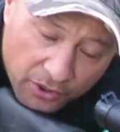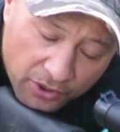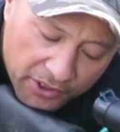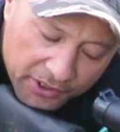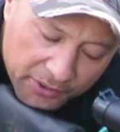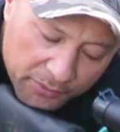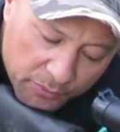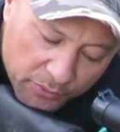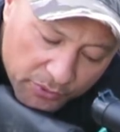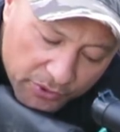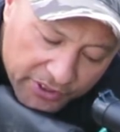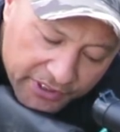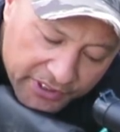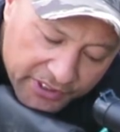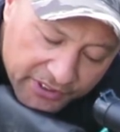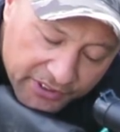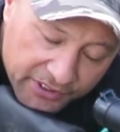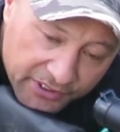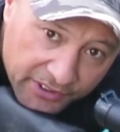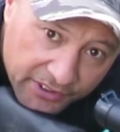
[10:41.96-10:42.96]
I
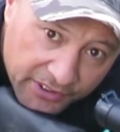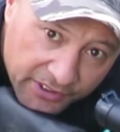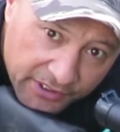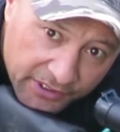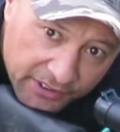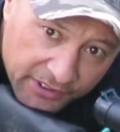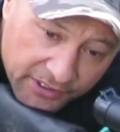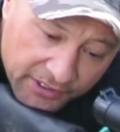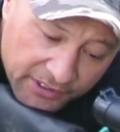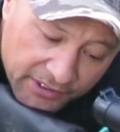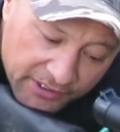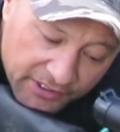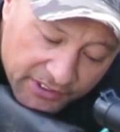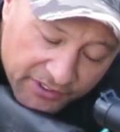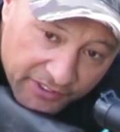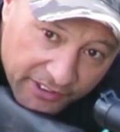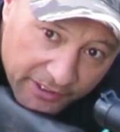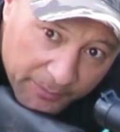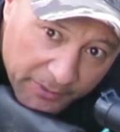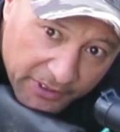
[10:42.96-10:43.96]
ride the
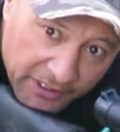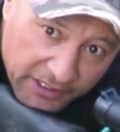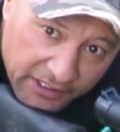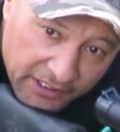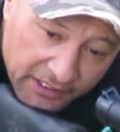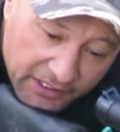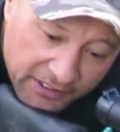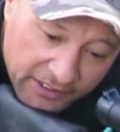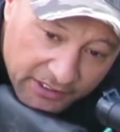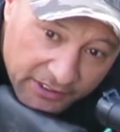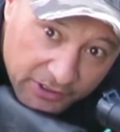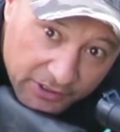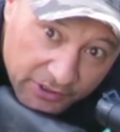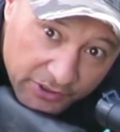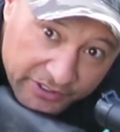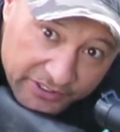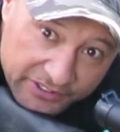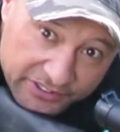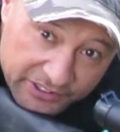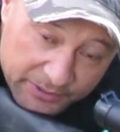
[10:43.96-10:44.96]
thumb here,
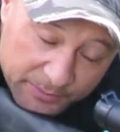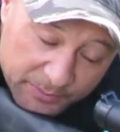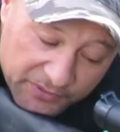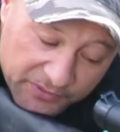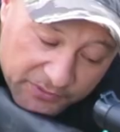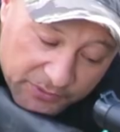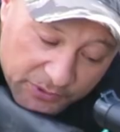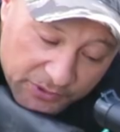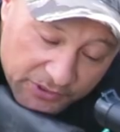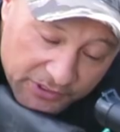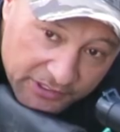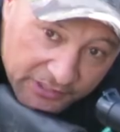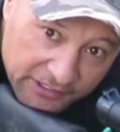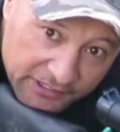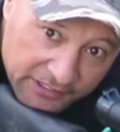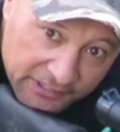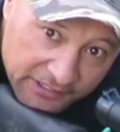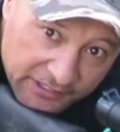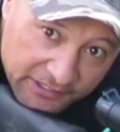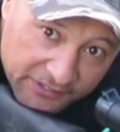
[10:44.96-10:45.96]
like I said before.
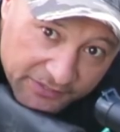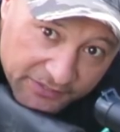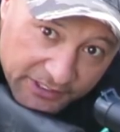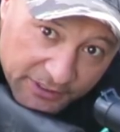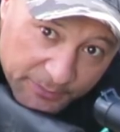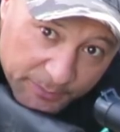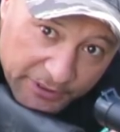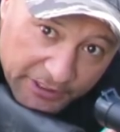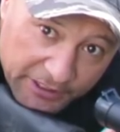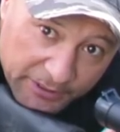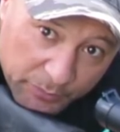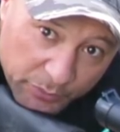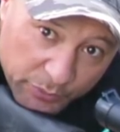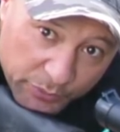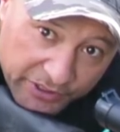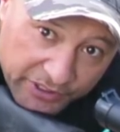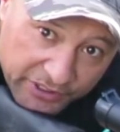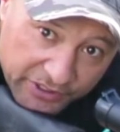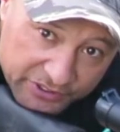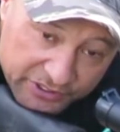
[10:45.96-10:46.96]
If that bad
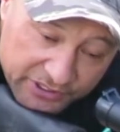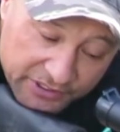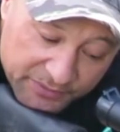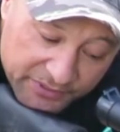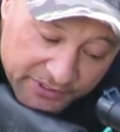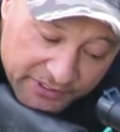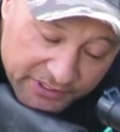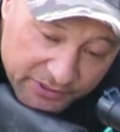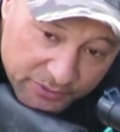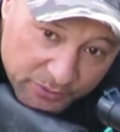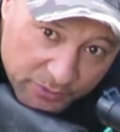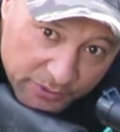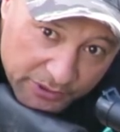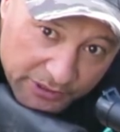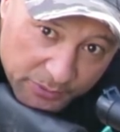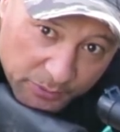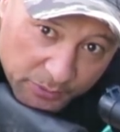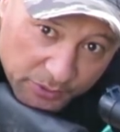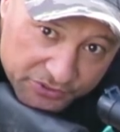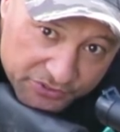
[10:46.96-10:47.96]
boy goes over, all
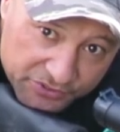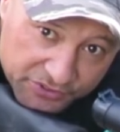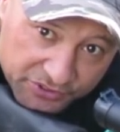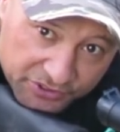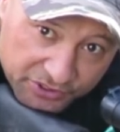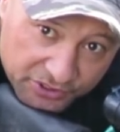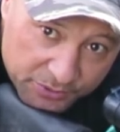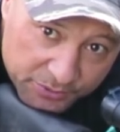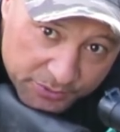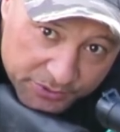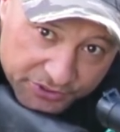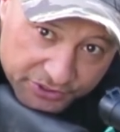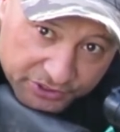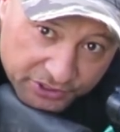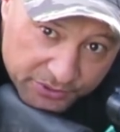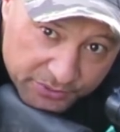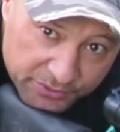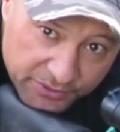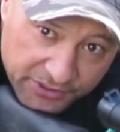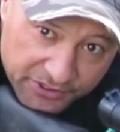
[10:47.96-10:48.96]
he wants to do is
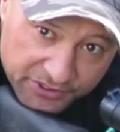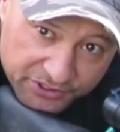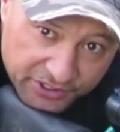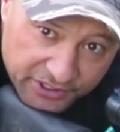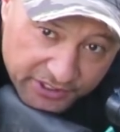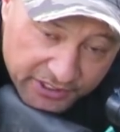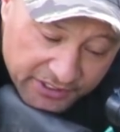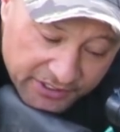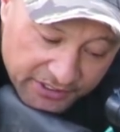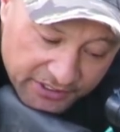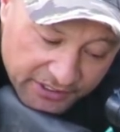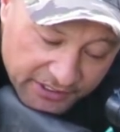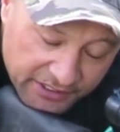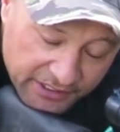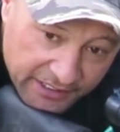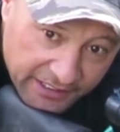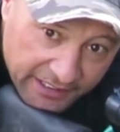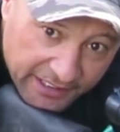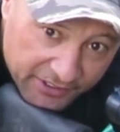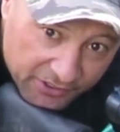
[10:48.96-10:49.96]
choke the chicken
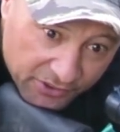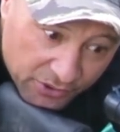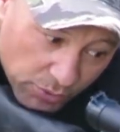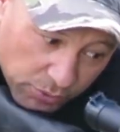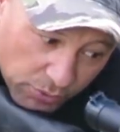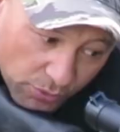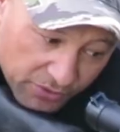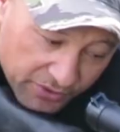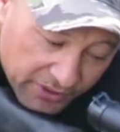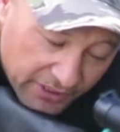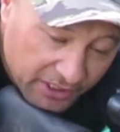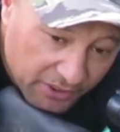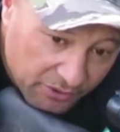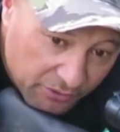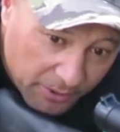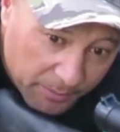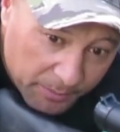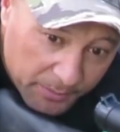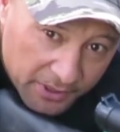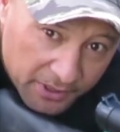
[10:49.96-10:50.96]
and torque that
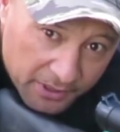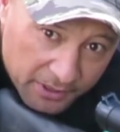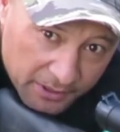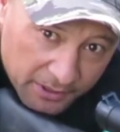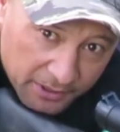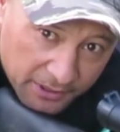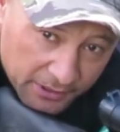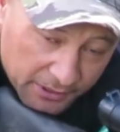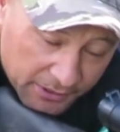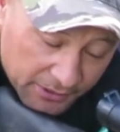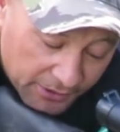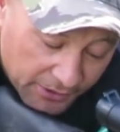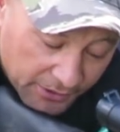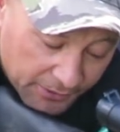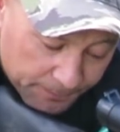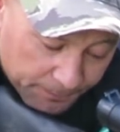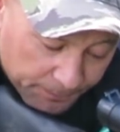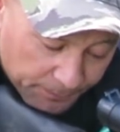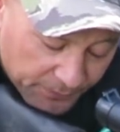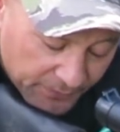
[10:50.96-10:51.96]
grip, you
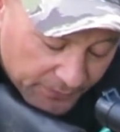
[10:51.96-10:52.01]
know.